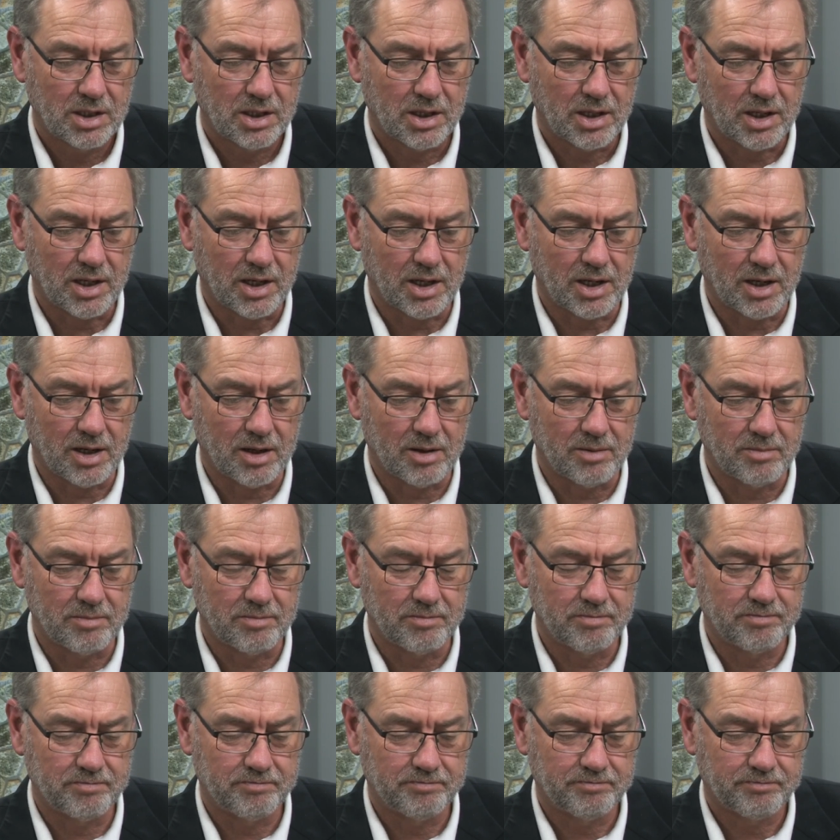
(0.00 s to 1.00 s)

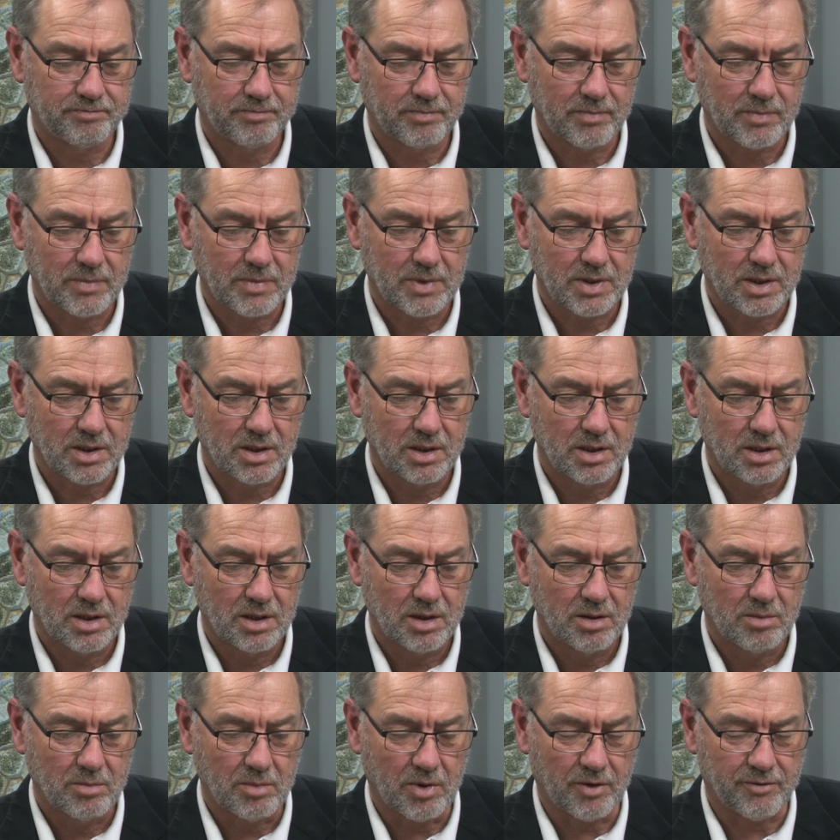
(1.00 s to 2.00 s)

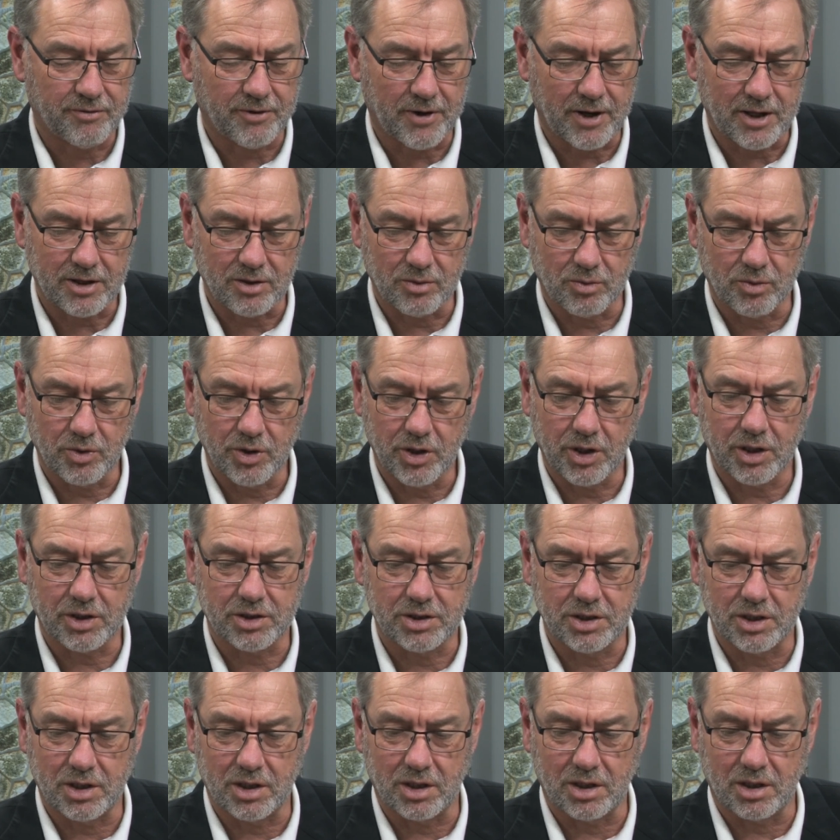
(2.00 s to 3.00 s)
my father
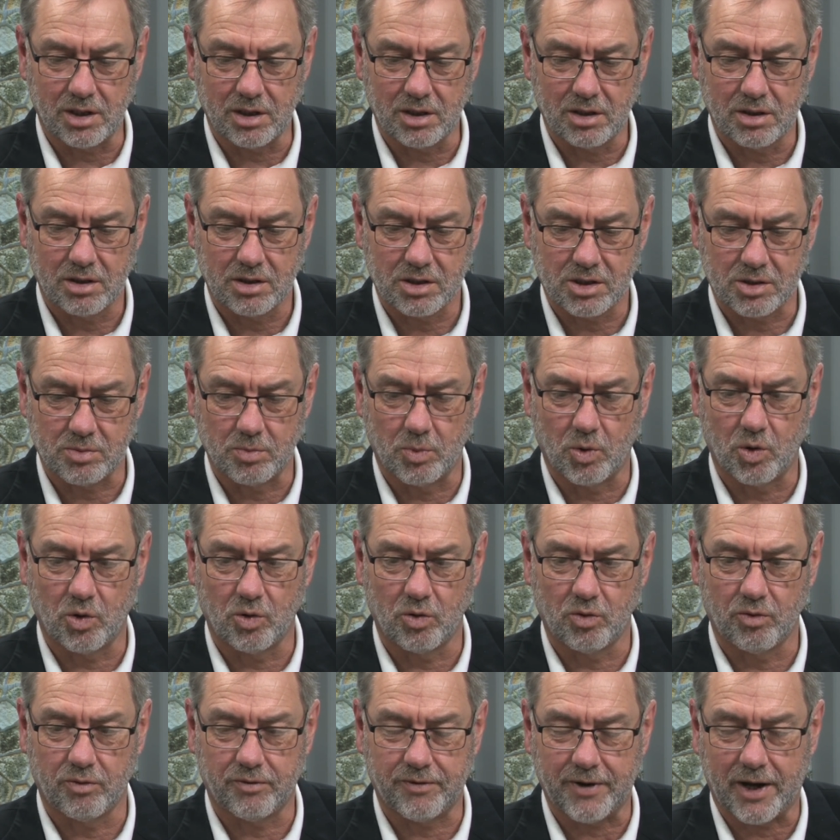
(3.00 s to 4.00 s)
worked in a
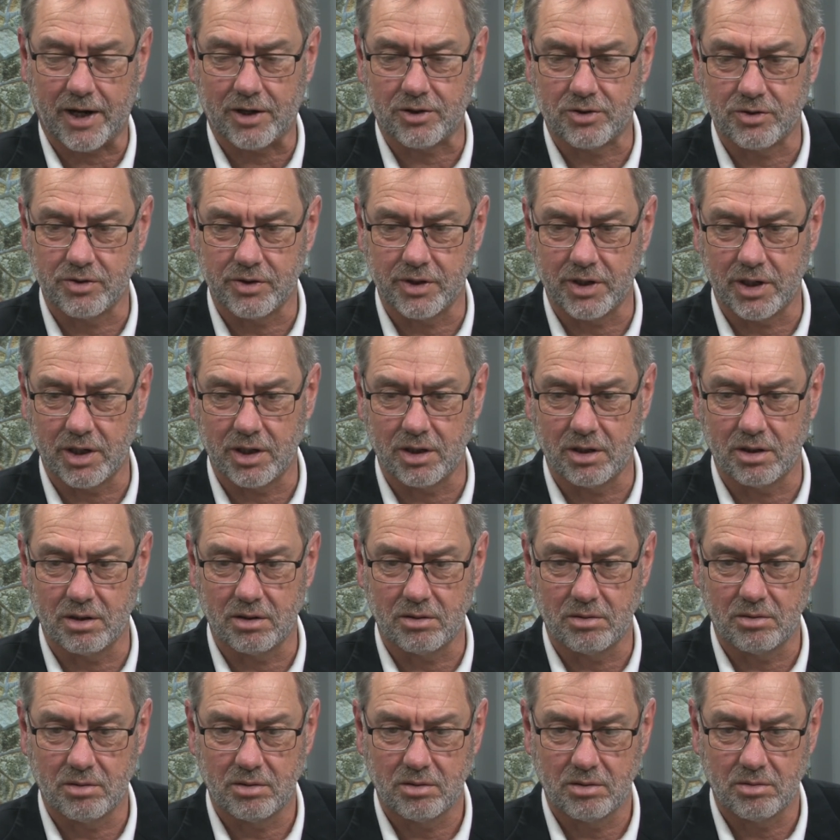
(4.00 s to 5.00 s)
small factory
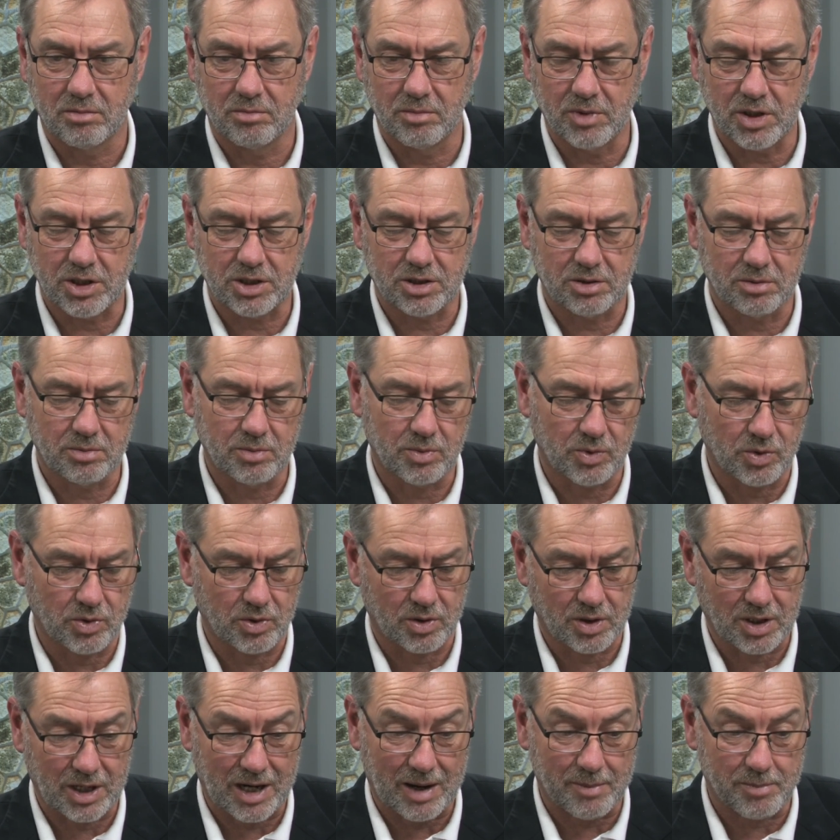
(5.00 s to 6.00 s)
in Mitcham or
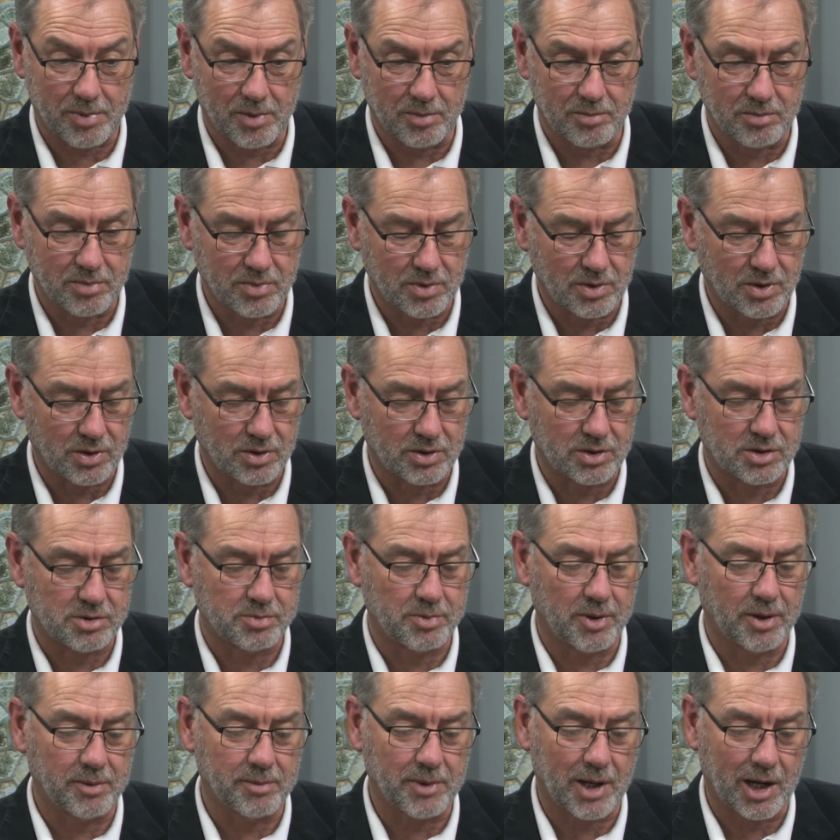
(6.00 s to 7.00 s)
Clapham on
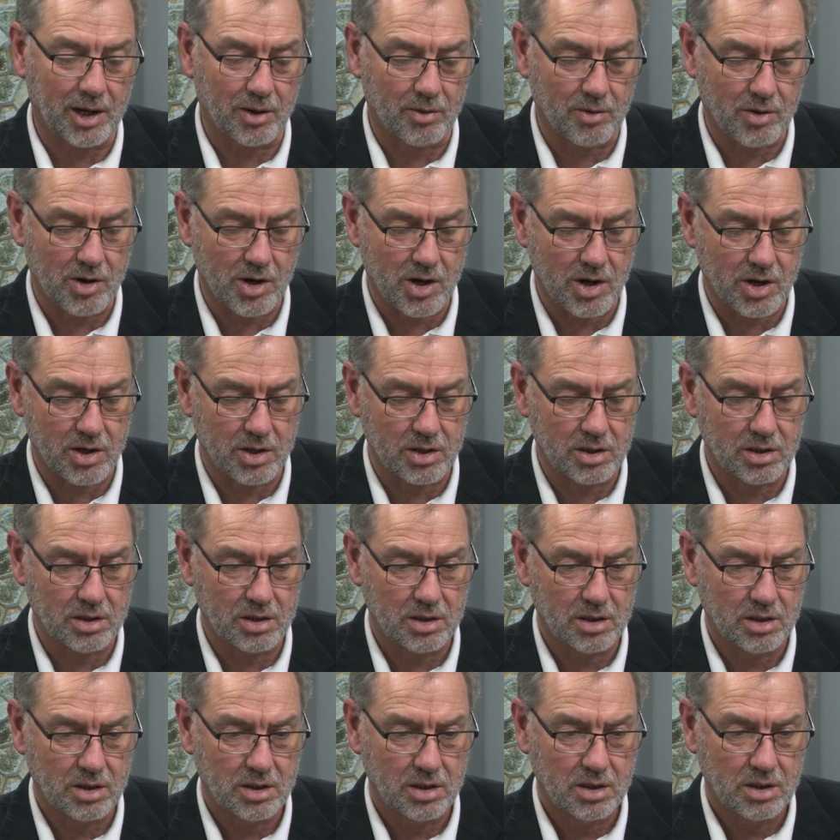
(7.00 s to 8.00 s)
Springbank Road
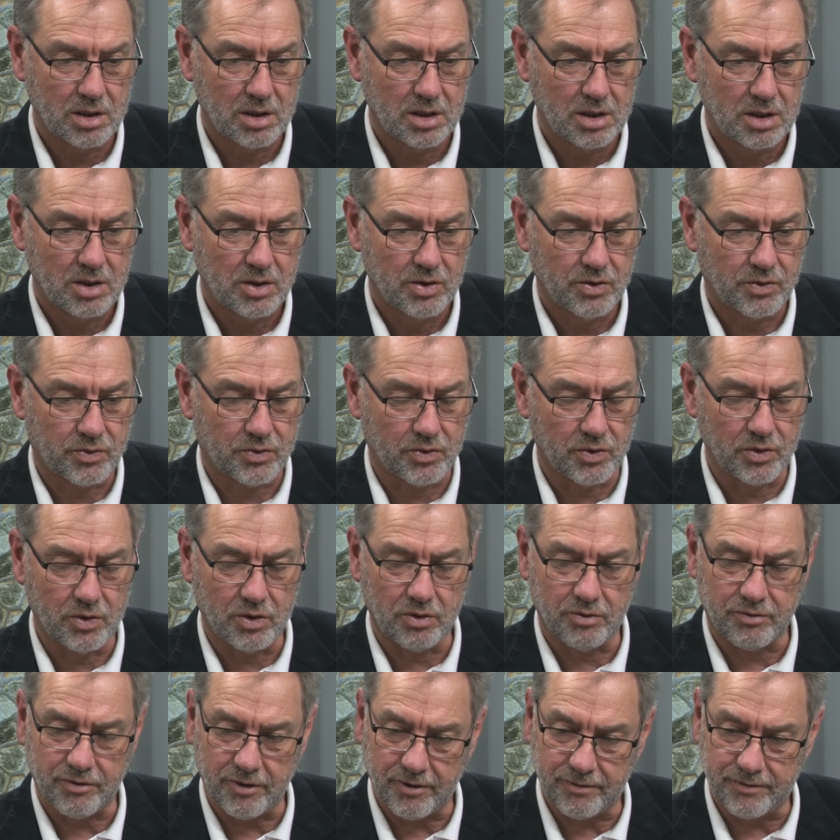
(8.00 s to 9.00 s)
through the
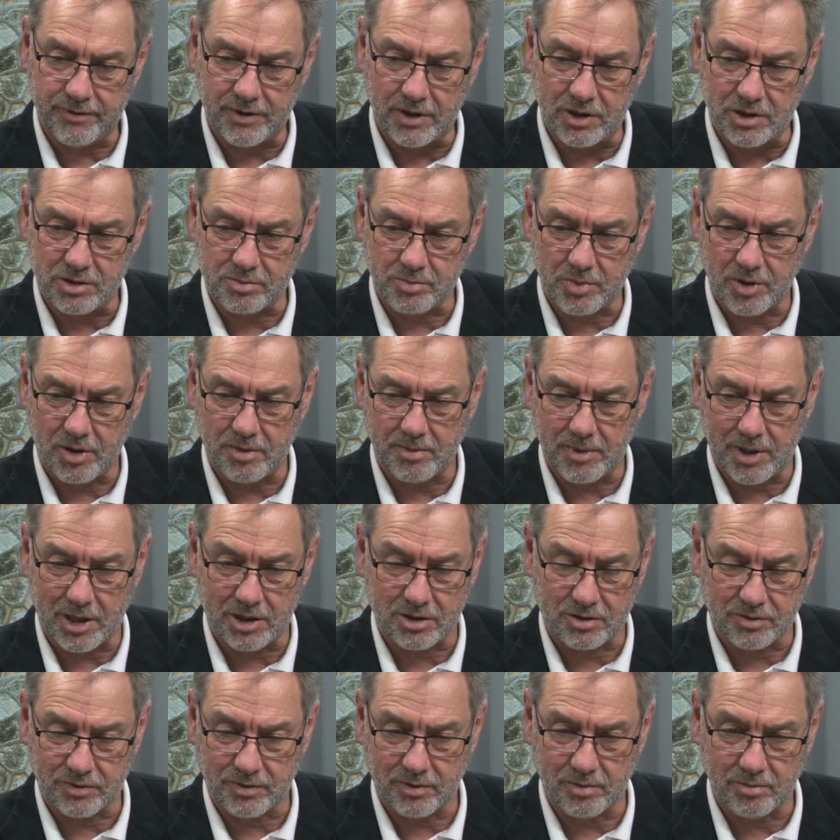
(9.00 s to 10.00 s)
50s, pretty
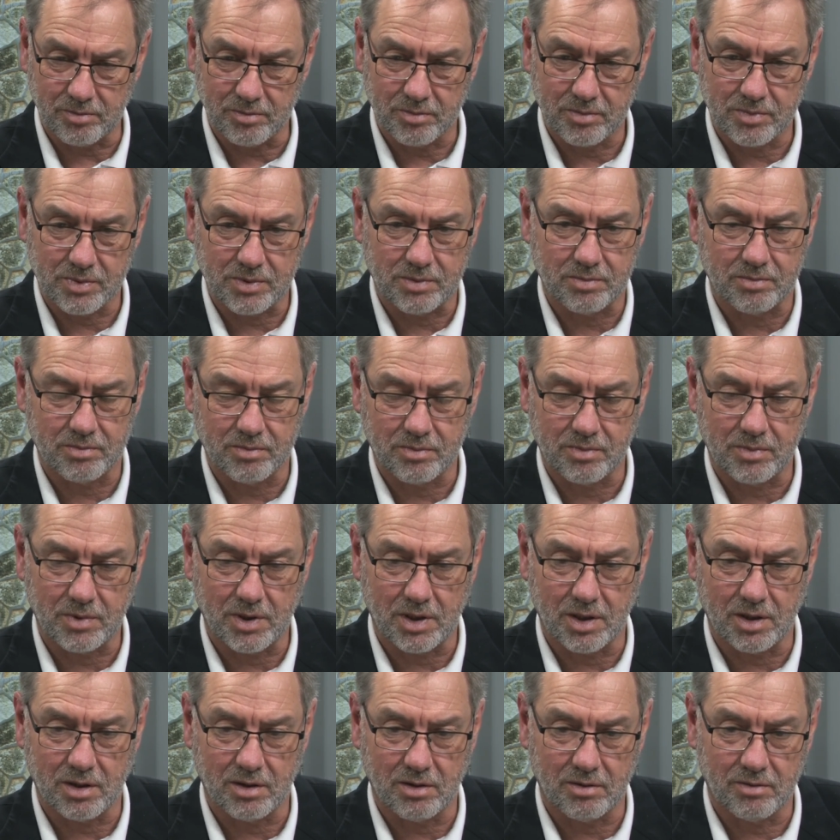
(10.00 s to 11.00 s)
much from
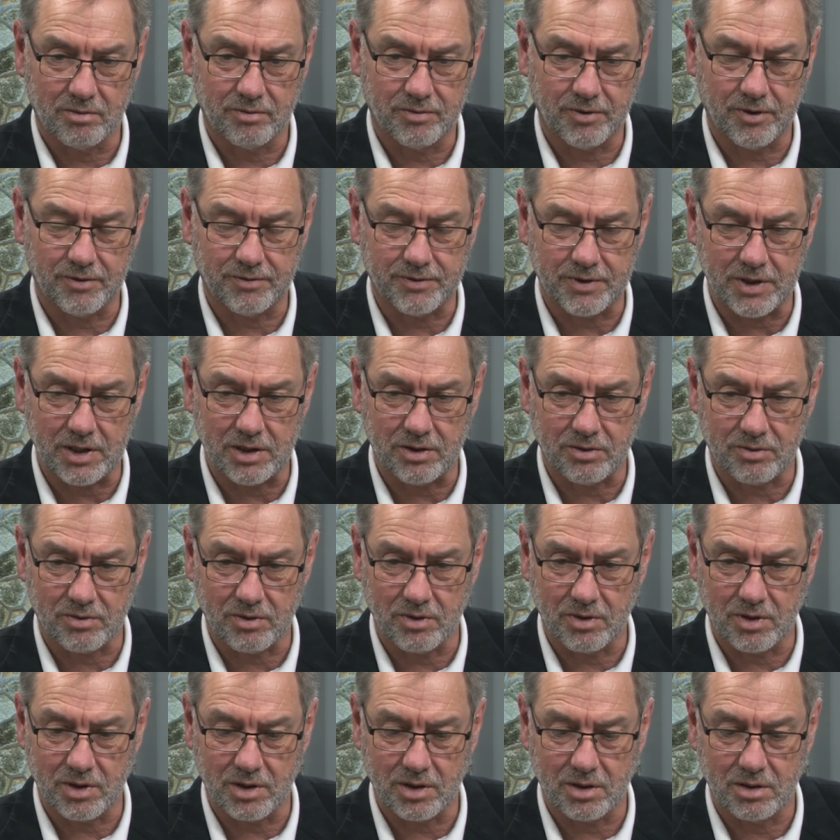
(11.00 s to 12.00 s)
50
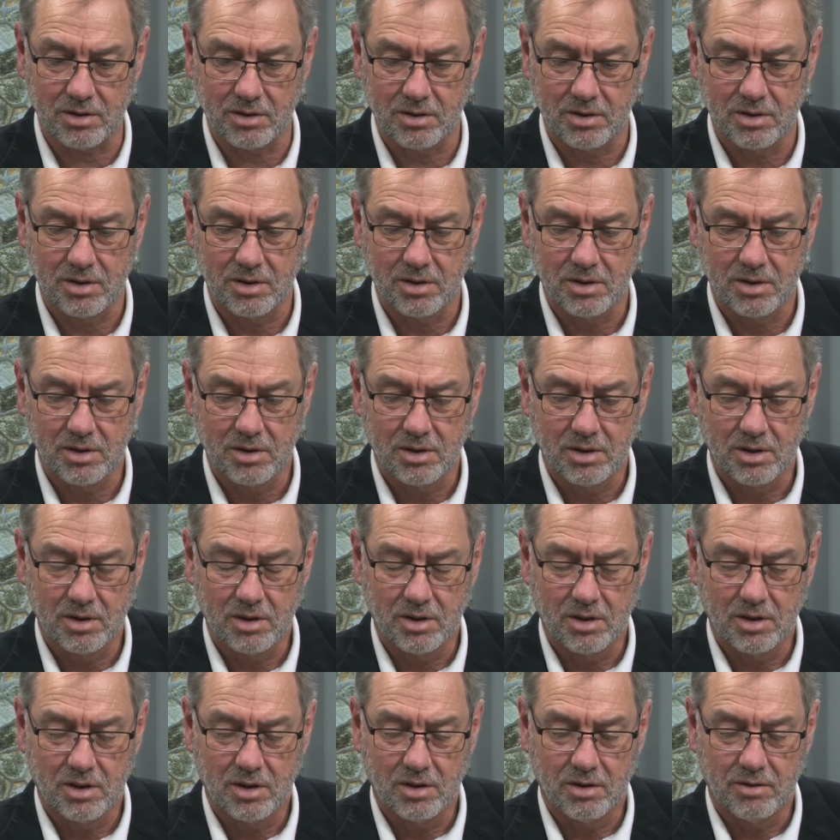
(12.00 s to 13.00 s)
through to
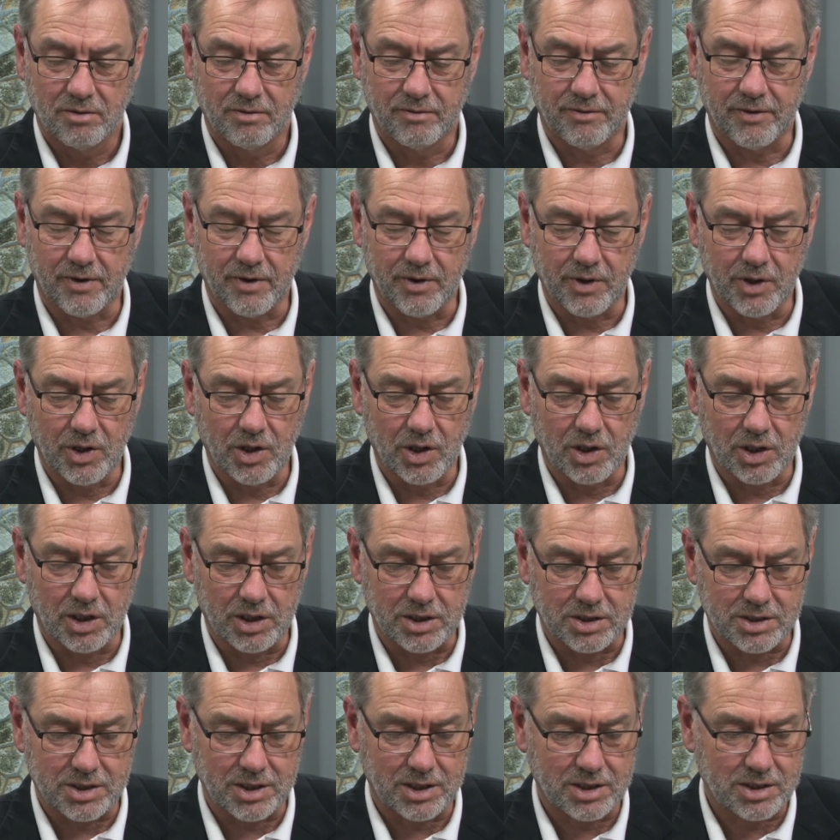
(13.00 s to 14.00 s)
very early
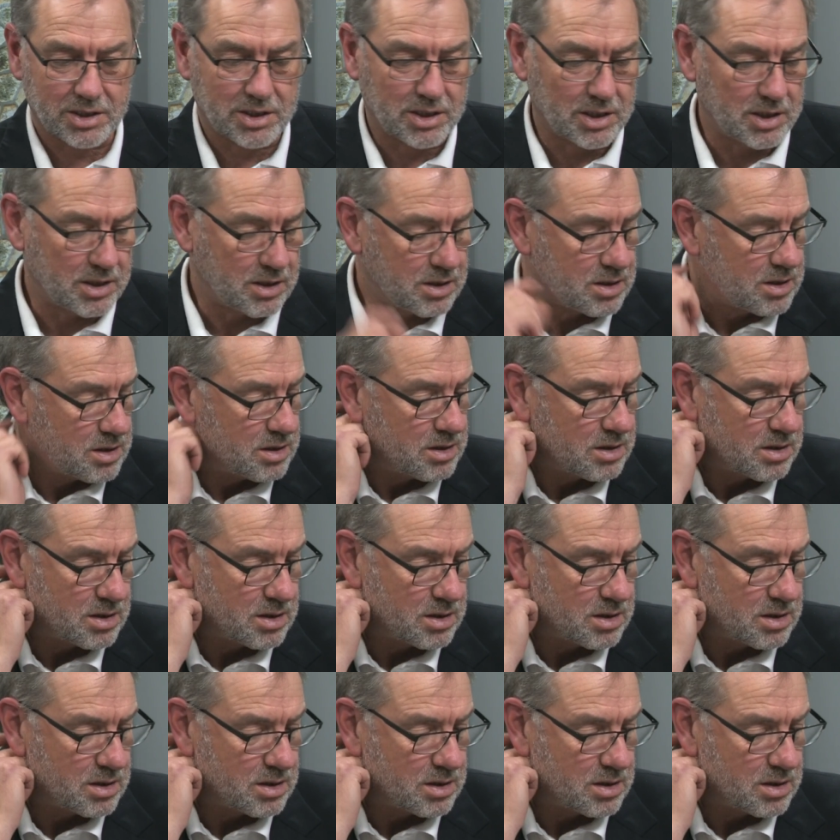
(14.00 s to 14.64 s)
60s,